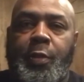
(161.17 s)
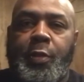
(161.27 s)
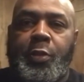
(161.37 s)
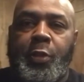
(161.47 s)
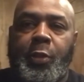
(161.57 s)

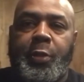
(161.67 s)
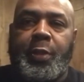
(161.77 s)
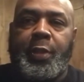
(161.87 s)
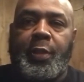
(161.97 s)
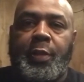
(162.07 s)

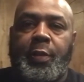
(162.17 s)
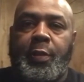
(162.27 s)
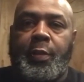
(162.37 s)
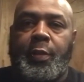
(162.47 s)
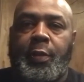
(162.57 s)
searching,
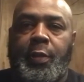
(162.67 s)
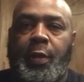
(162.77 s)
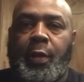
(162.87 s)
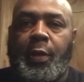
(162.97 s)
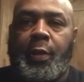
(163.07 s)

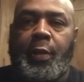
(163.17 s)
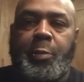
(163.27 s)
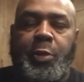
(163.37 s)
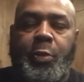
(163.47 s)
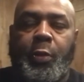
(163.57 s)
uh, I've been
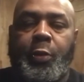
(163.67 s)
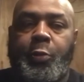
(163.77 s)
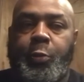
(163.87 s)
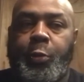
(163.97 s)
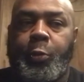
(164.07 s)
scrolling
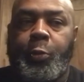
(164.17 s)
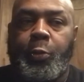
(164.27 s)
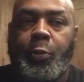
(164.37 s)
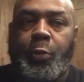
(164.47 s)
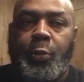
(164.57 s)
through
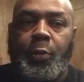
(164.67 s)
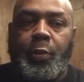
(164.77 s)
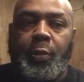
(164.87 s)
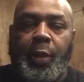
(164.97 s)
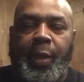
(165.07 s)

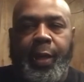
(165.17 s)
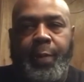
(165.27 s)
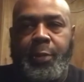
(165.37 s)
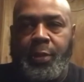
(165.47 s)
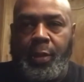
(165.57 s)

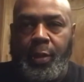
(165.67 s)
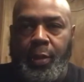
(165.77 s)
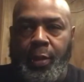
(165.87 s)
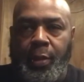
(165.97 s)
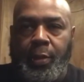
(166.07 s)

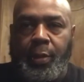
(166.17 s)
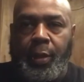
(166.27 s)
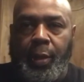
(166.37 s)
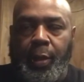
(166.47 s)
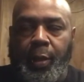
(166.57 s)
Amazon
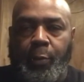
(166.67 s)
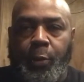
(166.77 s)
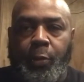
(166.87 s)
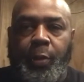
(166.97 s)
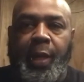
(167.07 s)
and I went
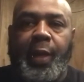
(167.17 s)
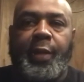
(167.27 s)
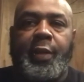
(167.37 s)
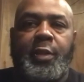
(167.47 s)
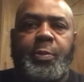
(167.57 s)
on
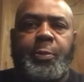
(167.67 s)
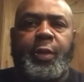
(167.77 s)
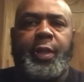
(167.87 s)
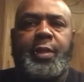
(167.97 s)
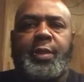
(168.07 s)

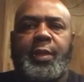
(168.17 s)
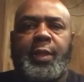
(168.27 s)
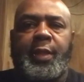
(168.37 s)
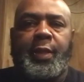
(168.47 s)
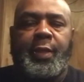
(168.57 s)
AliExpress
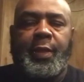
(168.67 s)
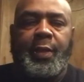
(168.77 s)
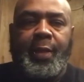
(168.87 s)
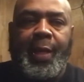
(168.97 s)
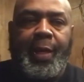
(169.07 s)
and I
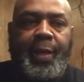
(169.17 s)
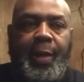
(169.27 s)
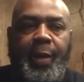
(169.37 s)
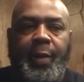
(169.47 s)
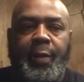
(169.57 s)
think that
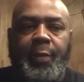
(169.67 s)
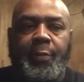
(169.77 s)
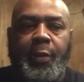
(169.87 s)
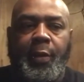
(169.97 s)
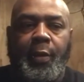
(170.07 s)
kind of
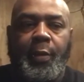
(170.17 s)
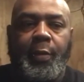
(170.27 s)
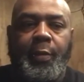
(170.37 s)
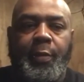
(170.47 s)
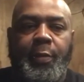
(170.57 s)
uh,
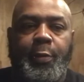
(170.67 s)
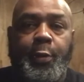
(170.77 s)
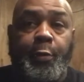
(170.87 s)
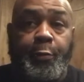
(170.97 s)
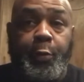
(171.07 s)

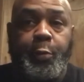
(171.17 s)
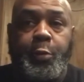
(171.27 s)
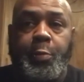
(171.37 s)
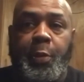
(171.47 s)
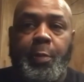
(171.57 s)

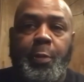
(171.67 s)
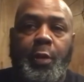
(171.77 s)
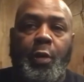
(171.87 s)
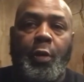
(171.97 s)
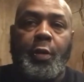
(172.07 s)
confused me
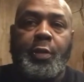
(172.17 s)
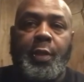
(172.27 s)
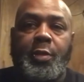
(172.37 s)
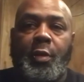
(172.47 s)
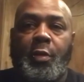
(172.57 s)
because I
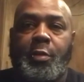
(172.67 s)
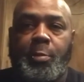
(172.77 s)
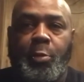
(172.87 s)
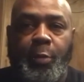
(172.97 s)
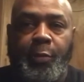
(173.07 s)
saw some
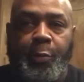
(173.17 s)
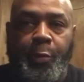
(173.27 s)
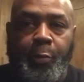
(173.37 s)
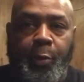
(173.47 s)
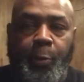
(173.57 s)
24
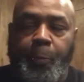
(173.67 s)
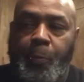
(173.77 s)
volt